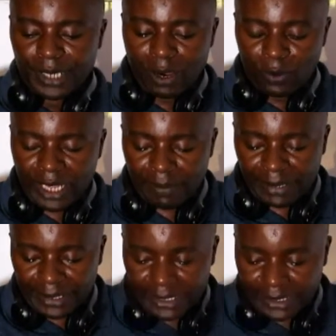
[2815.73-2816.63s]
I will come
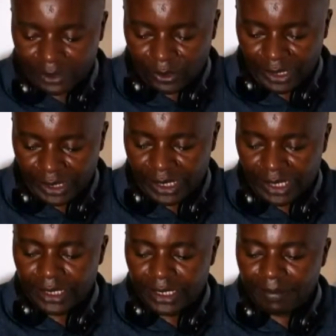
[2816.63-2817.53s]
and integrate
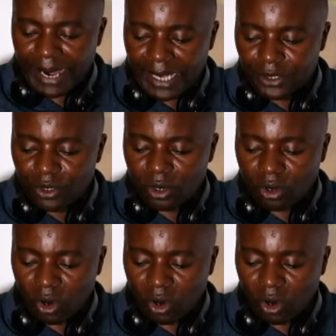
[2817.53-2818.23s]
the marginal